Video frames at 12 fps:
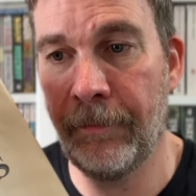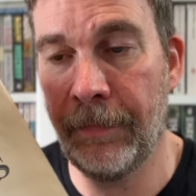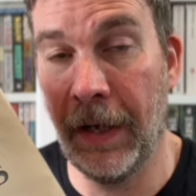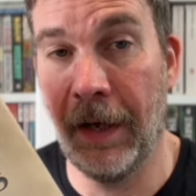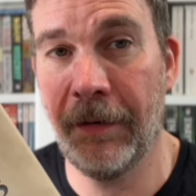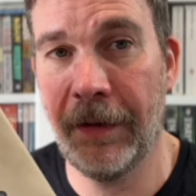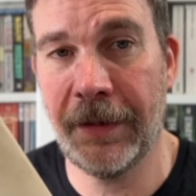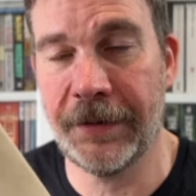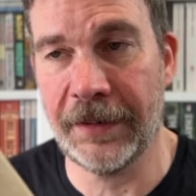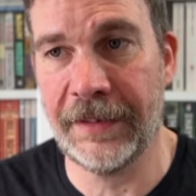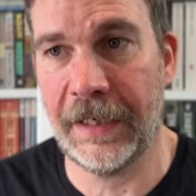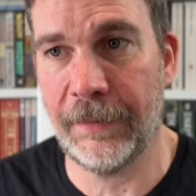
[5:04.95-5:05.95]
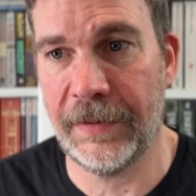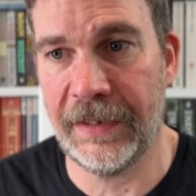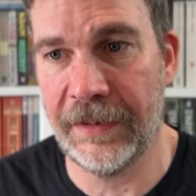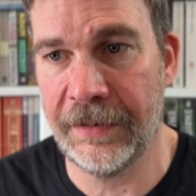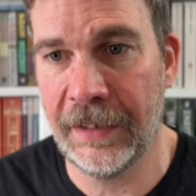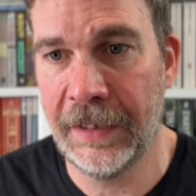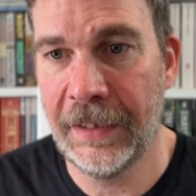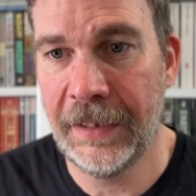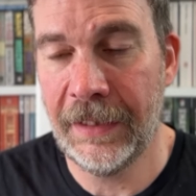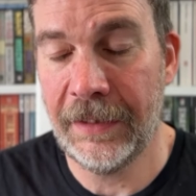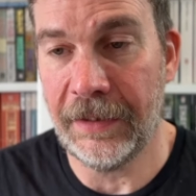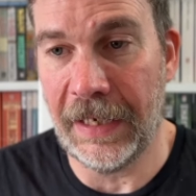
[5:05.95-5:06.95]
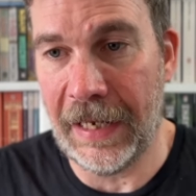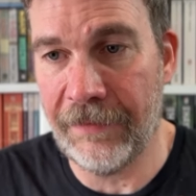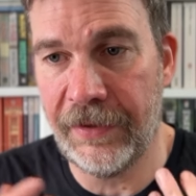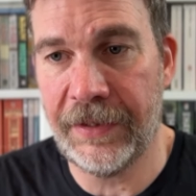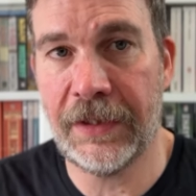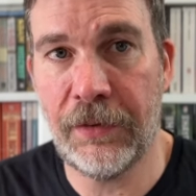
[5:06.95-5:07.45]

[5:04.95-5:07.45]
But as I say, with this, everything